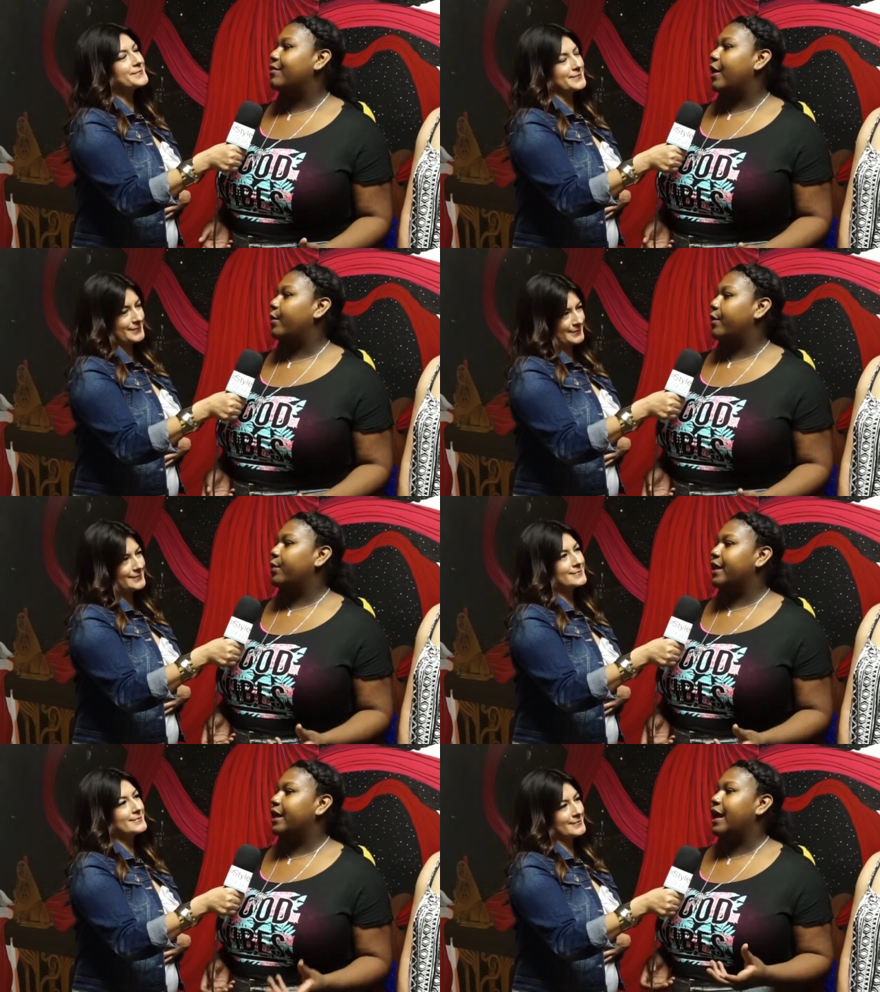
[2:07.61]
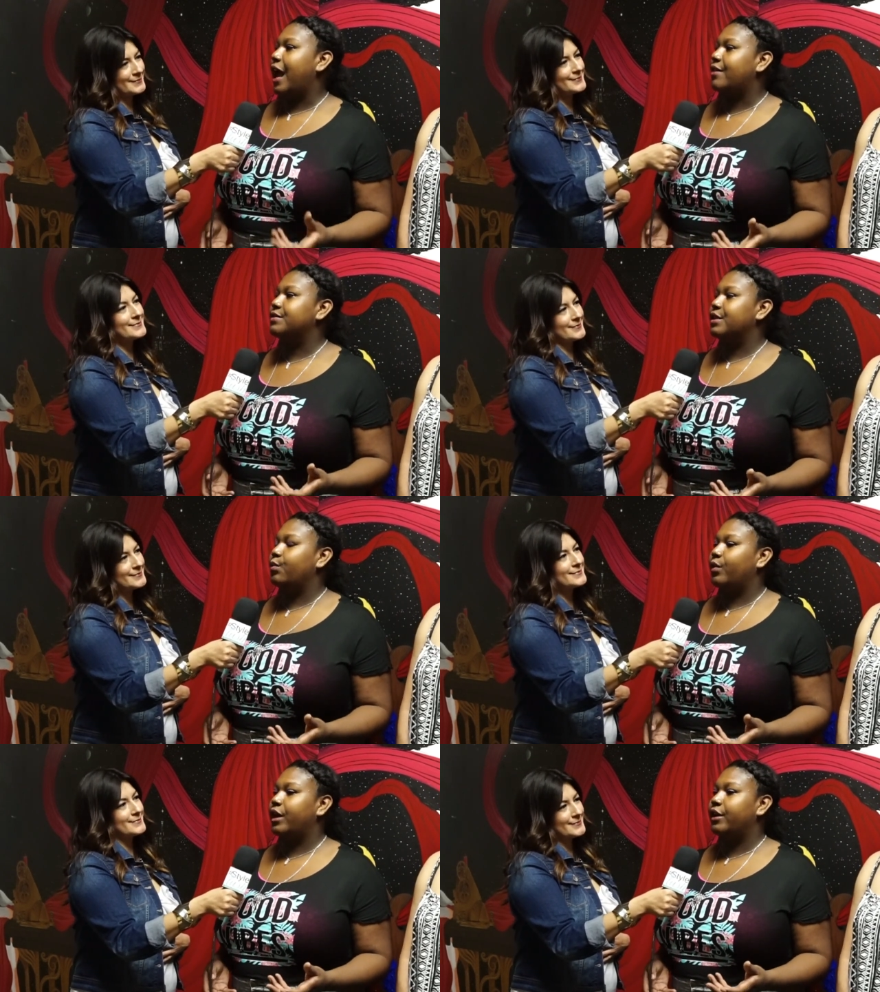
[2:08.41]
Speaker 1: That way we can have
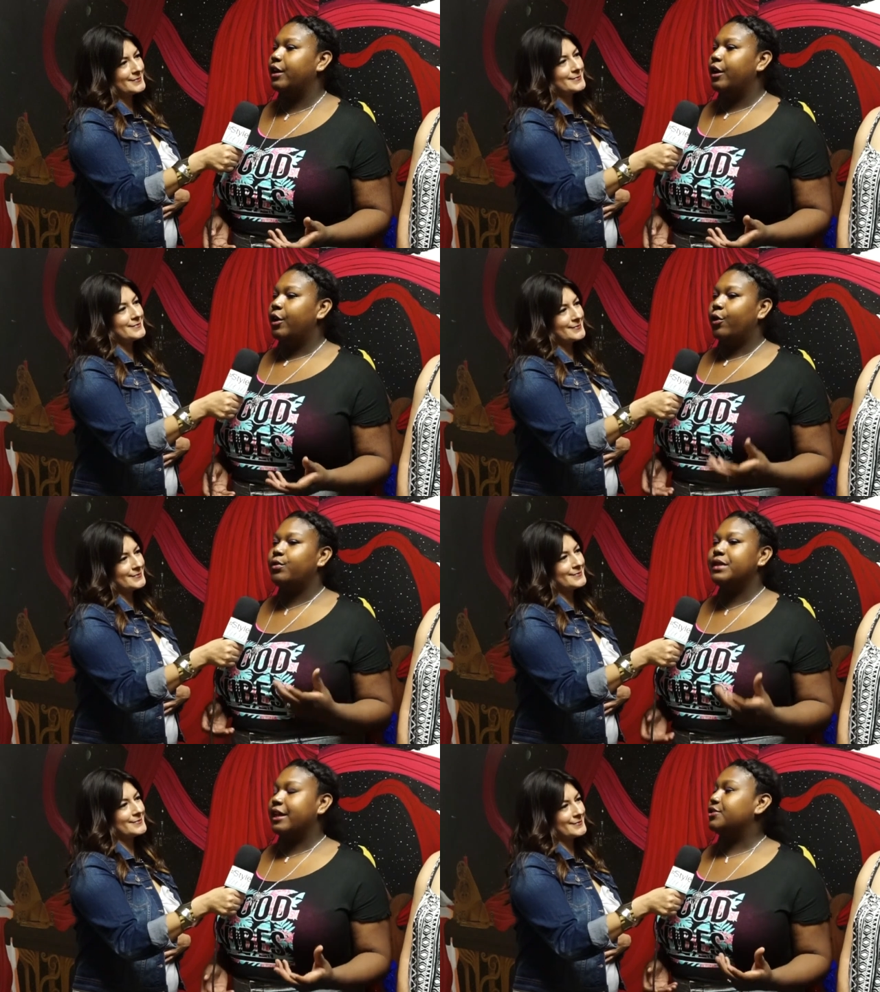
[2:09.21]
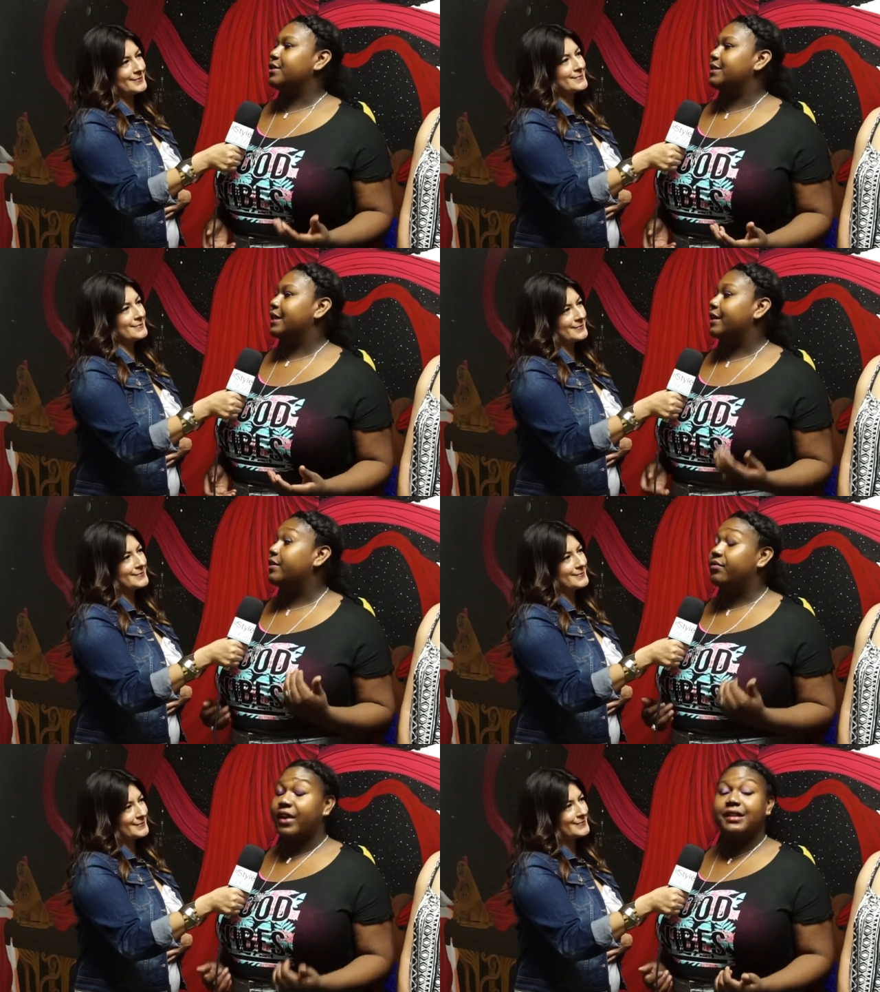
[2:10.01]
someone who's interested in
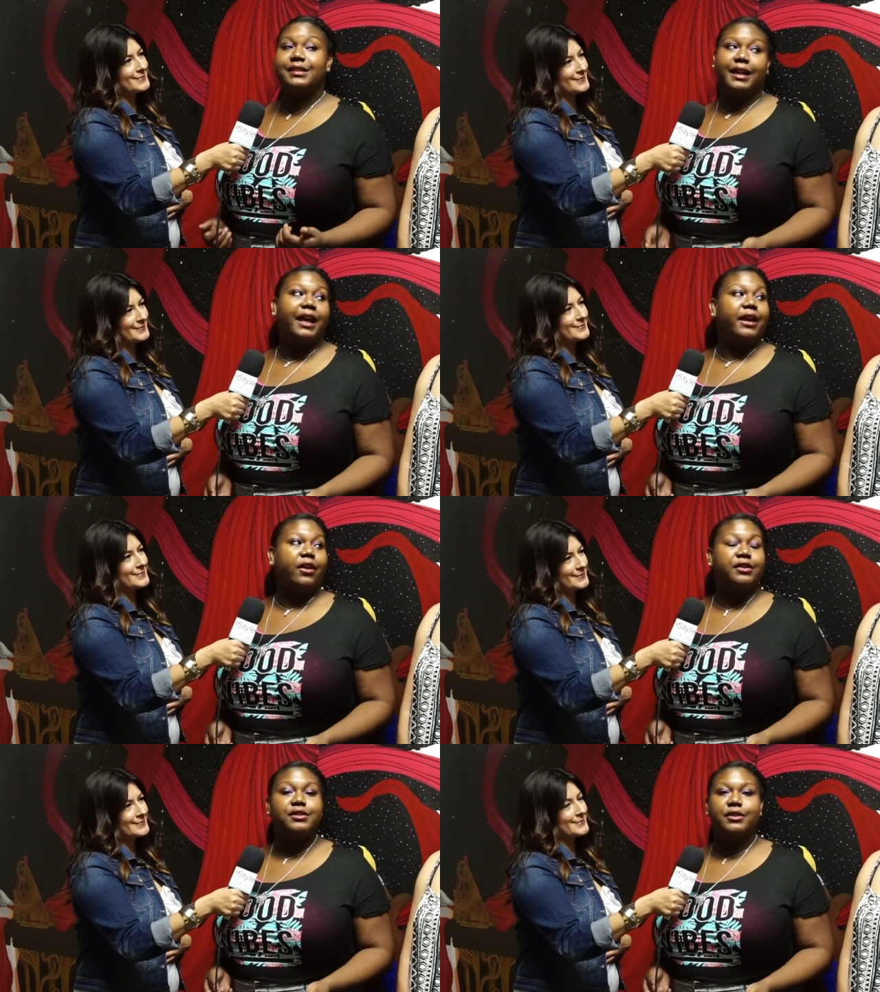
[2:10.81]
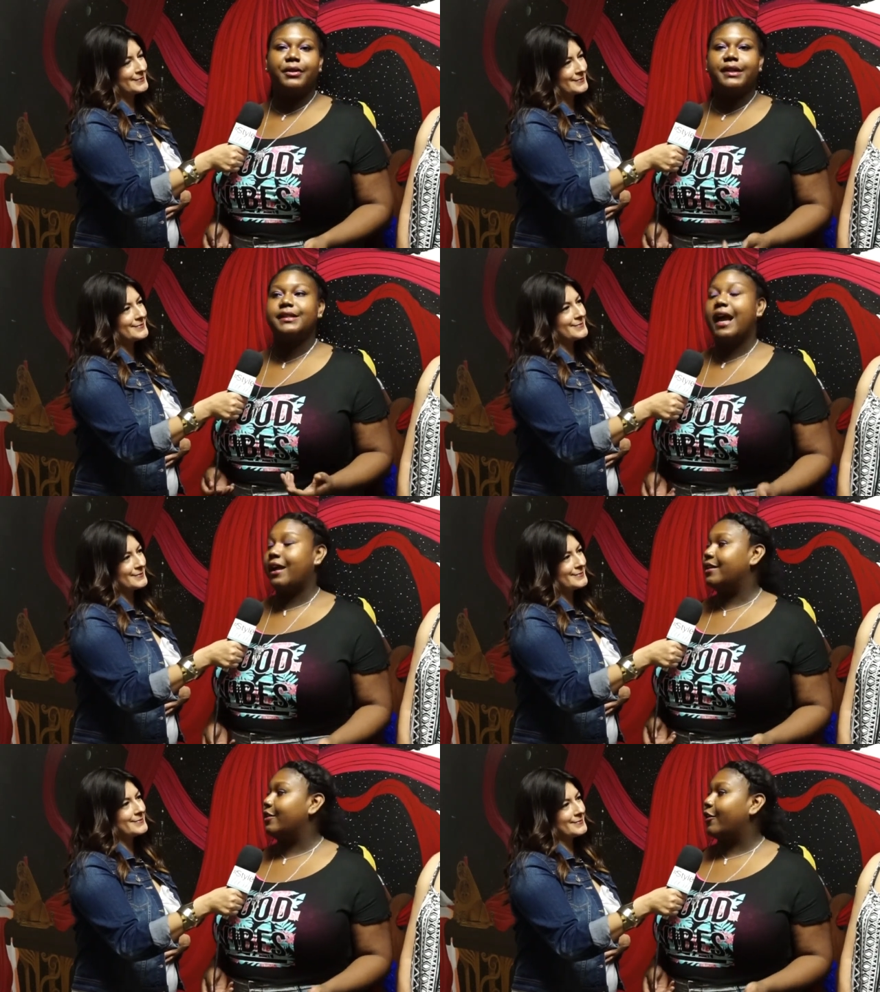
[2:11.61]
investing in our students
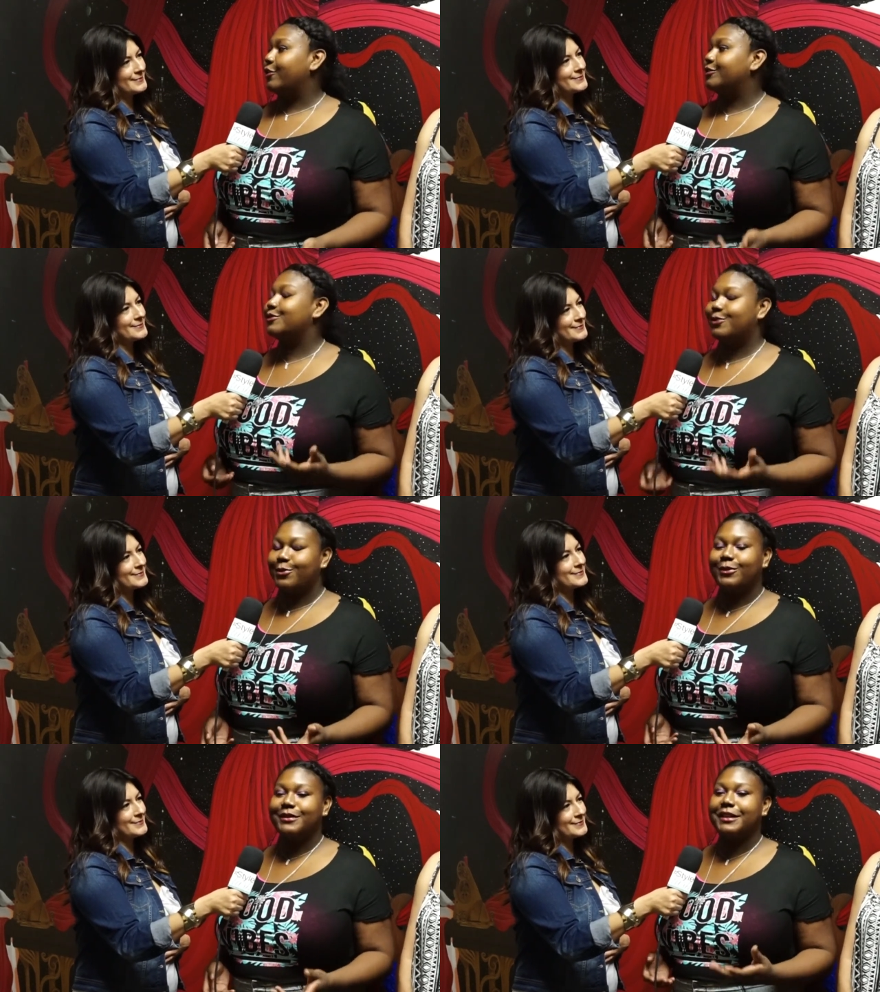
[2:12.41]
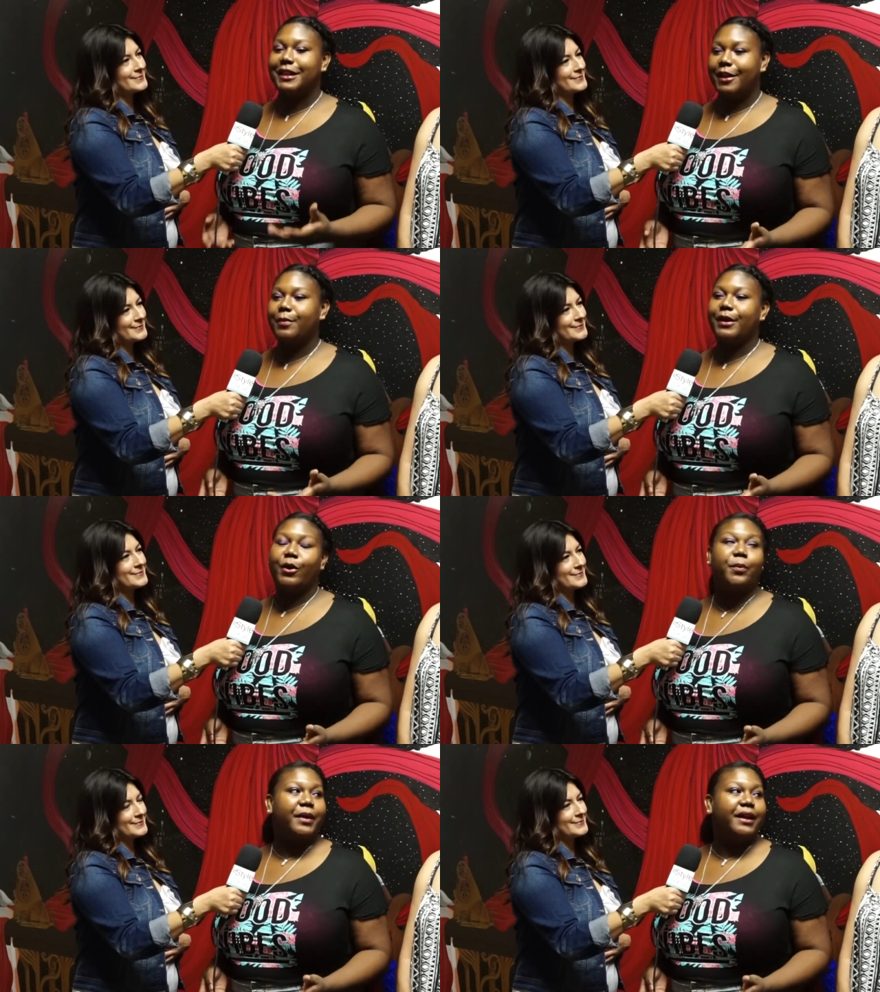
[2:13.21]
and in our school to keep it
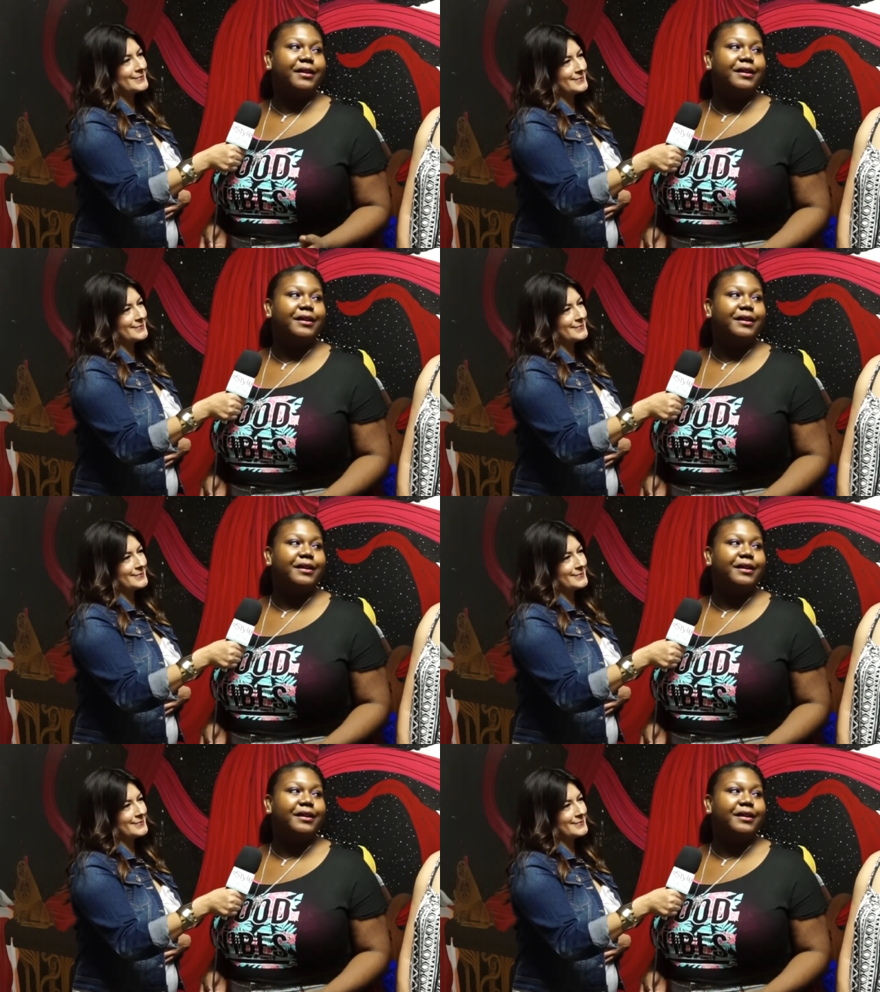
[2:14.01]
open,